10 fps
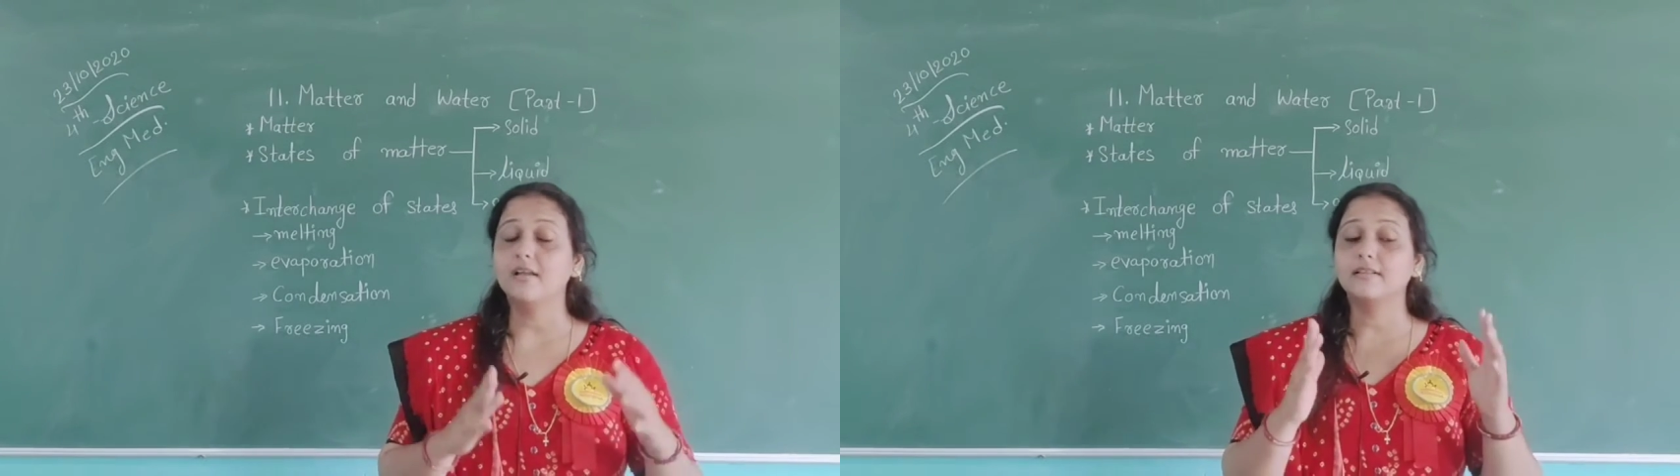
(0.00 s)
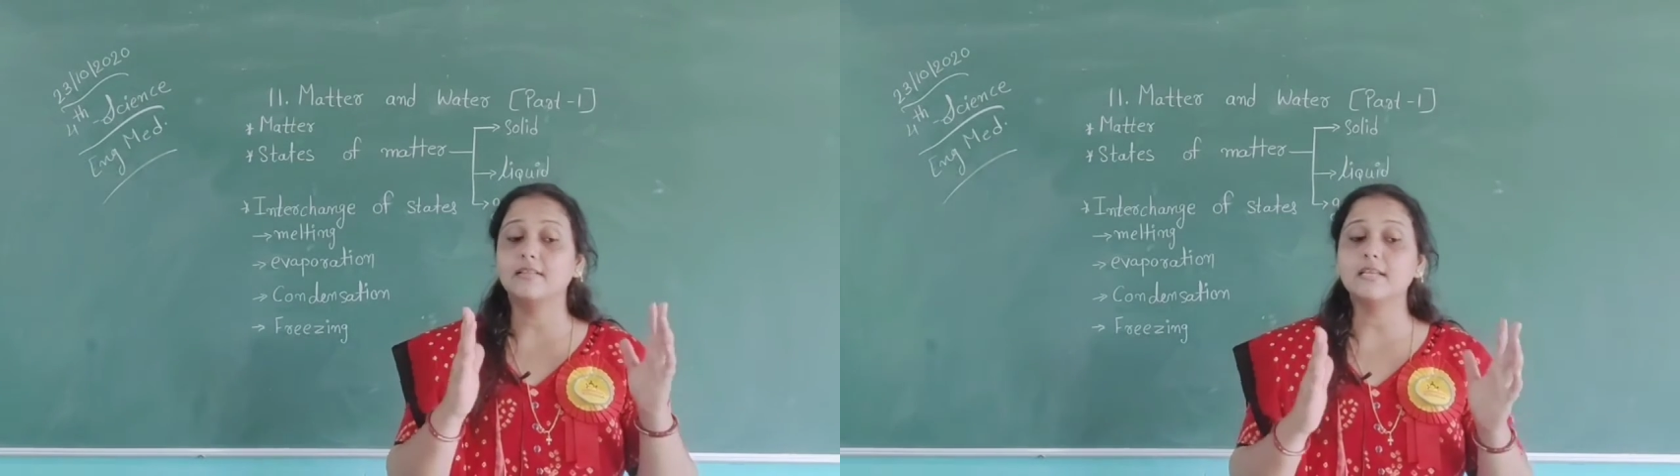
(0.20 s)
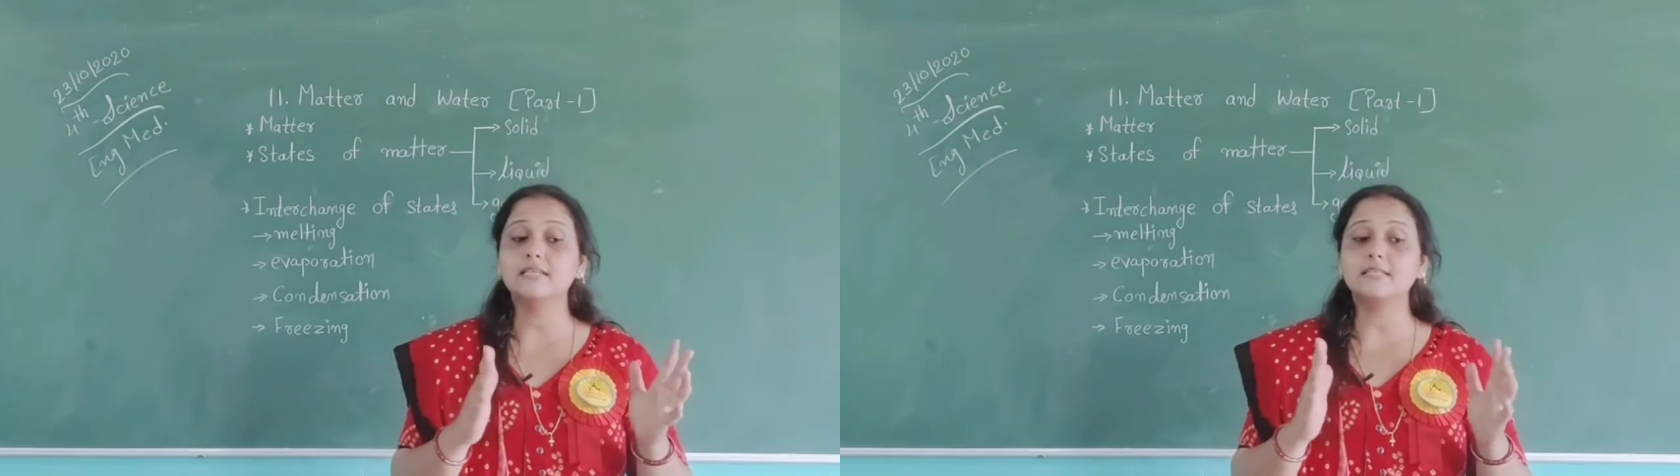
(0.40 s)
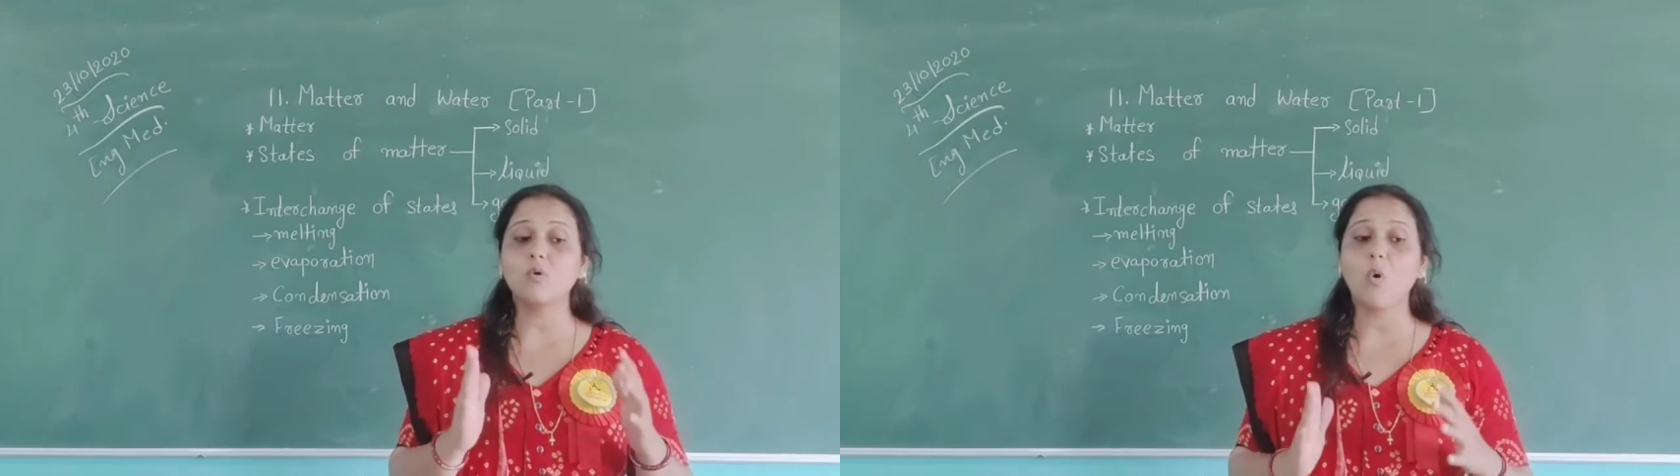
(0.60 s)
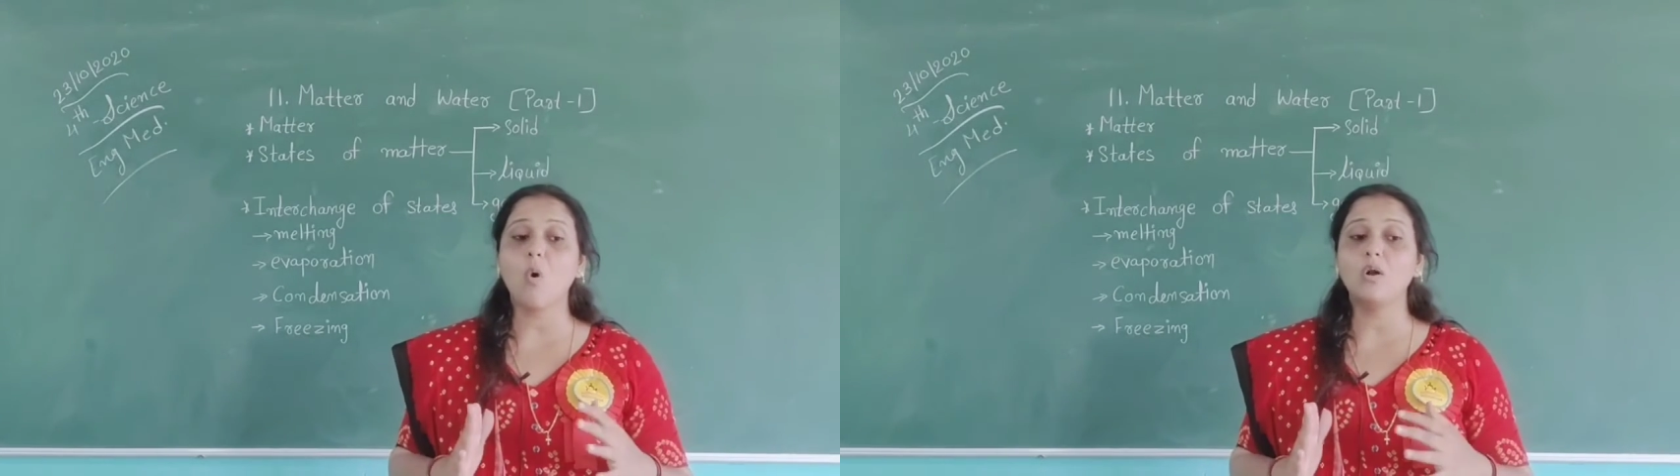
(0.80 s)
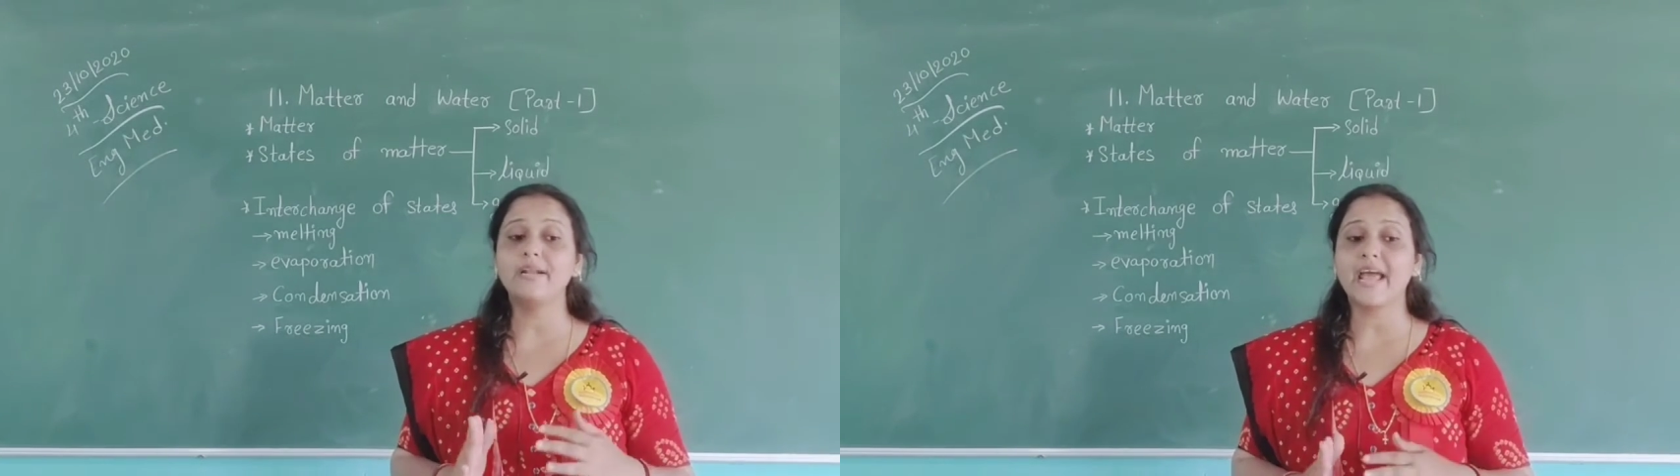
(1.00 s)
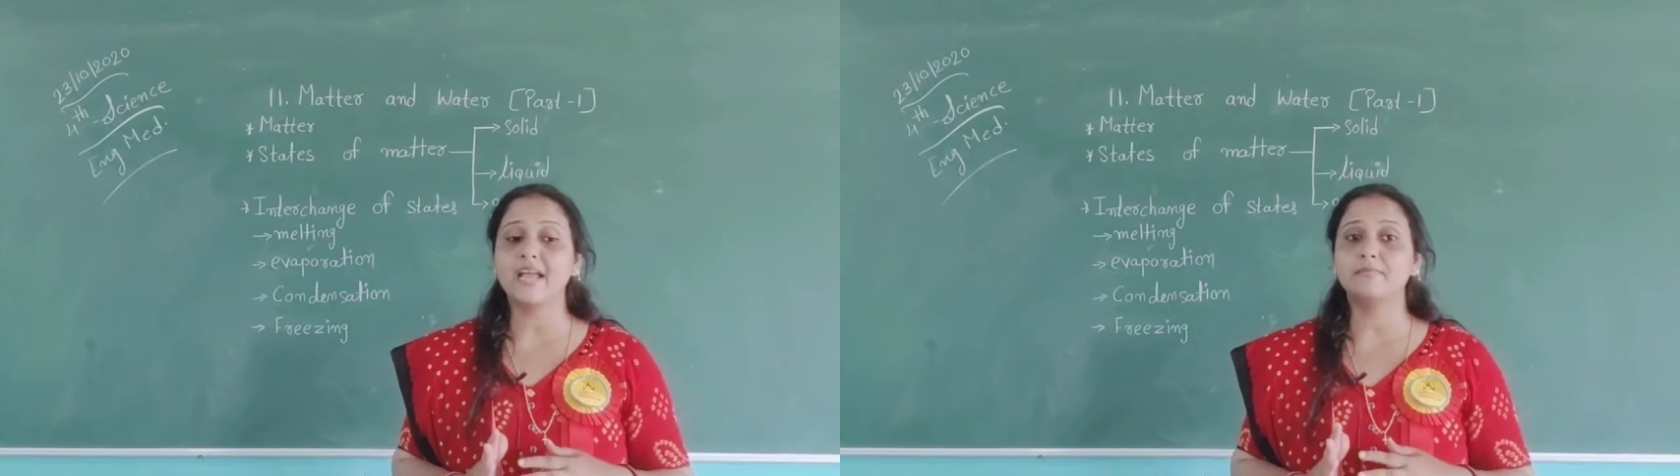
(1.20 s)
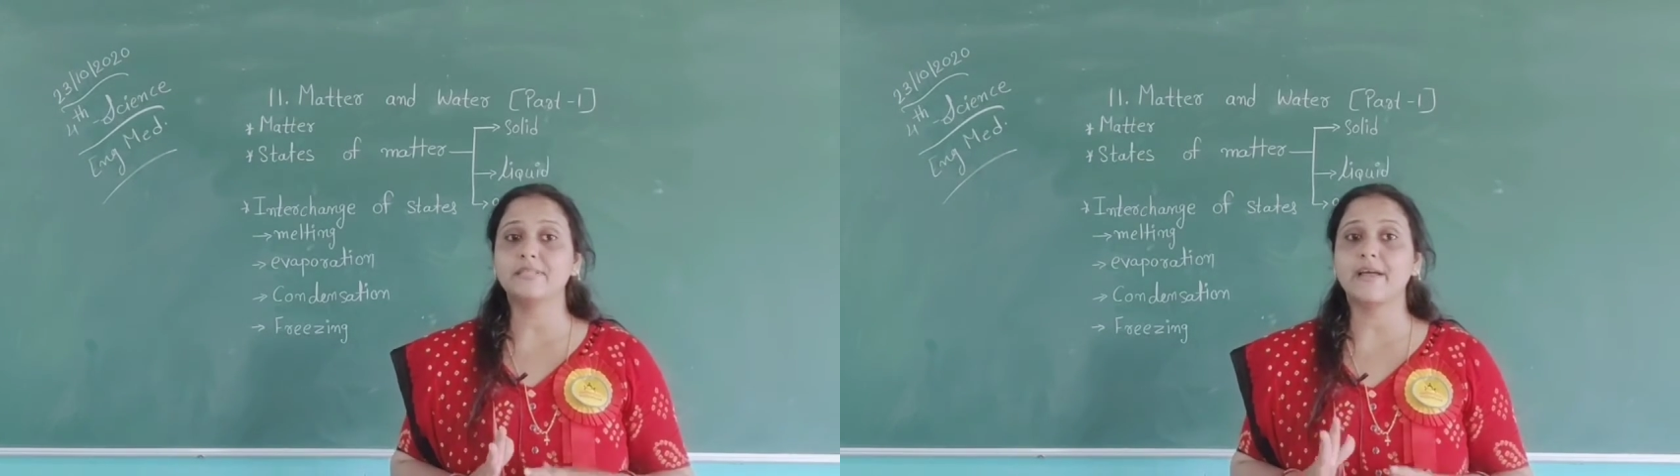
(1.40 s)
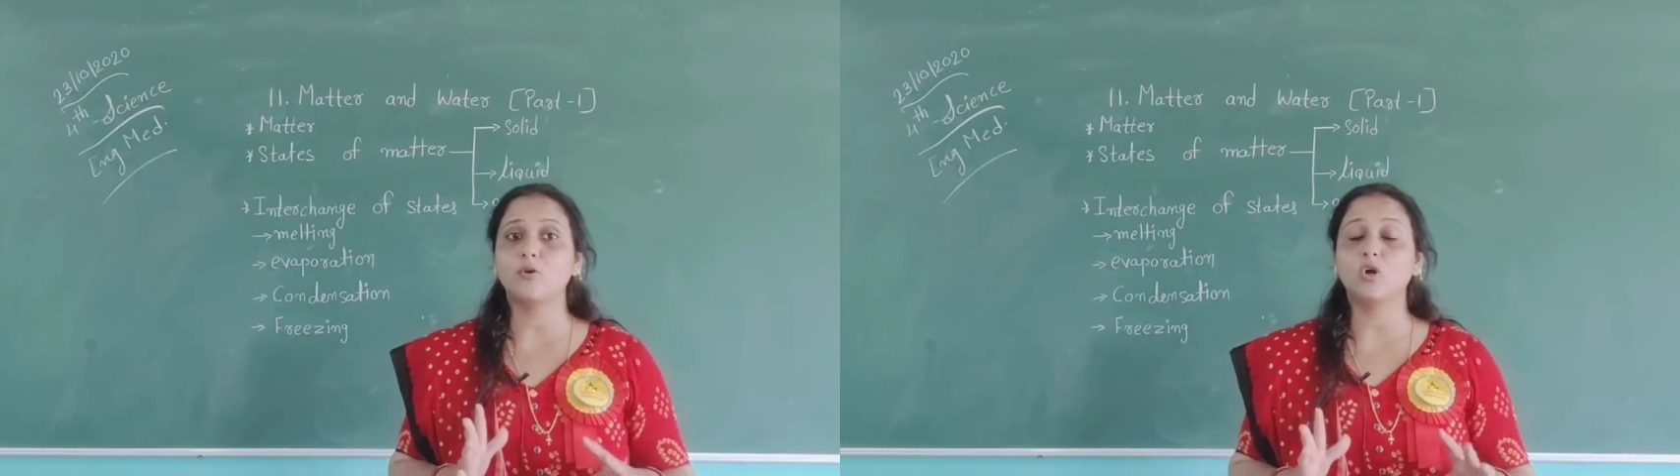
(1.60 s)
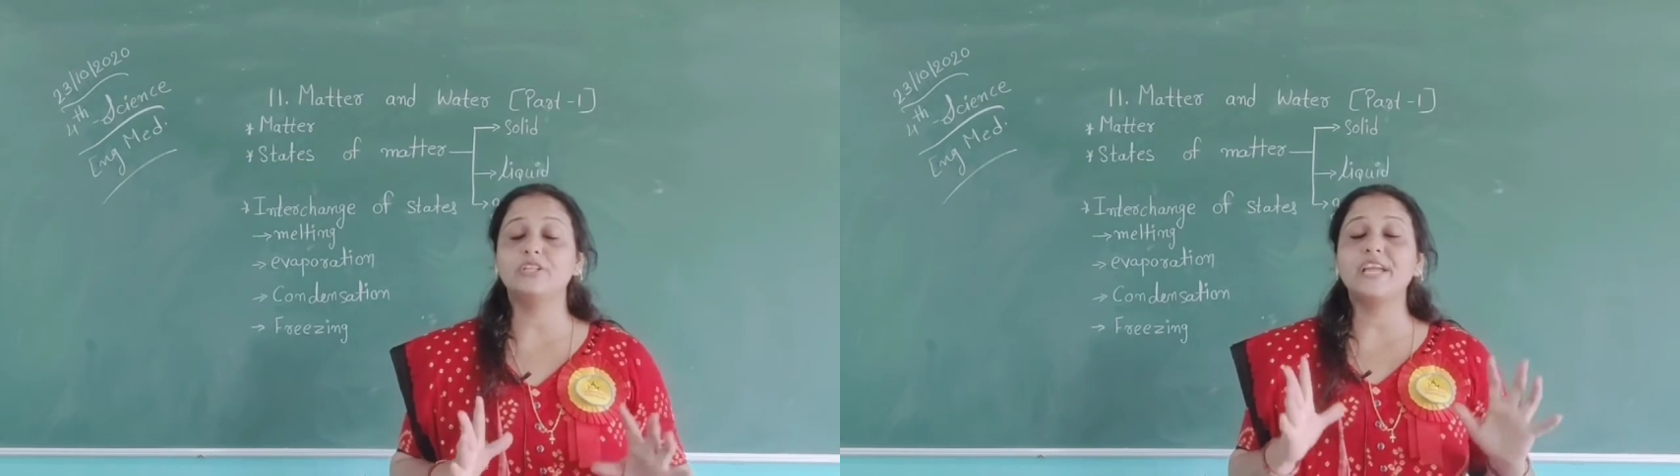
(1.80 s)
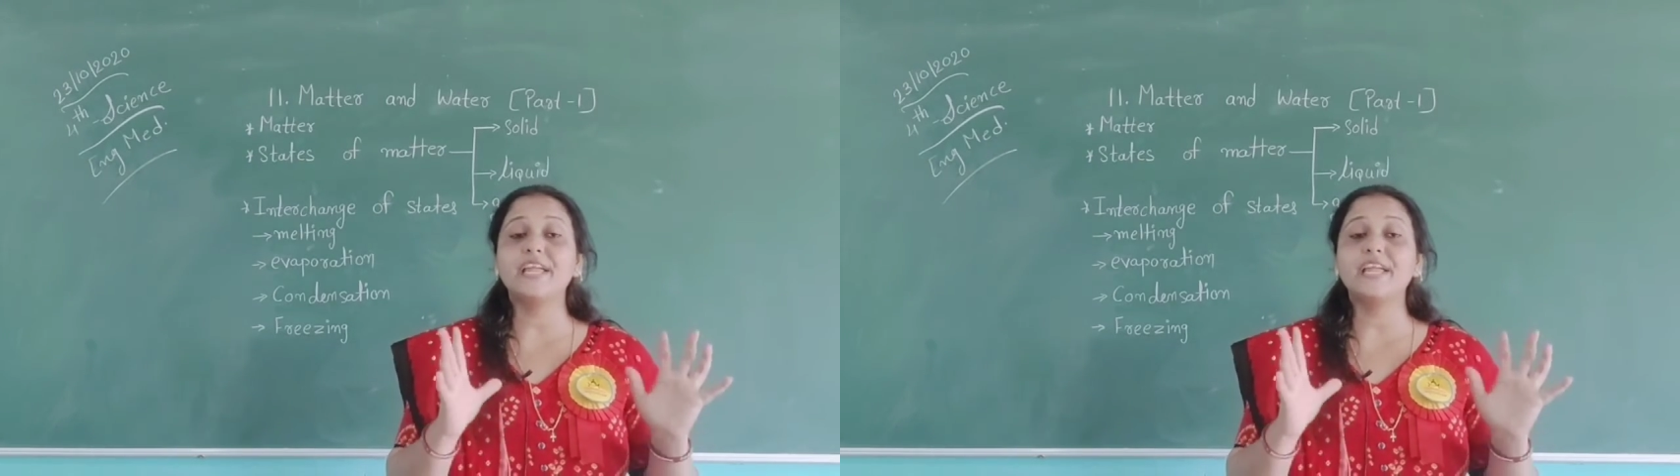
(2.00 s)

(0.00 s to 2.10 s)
These all types are called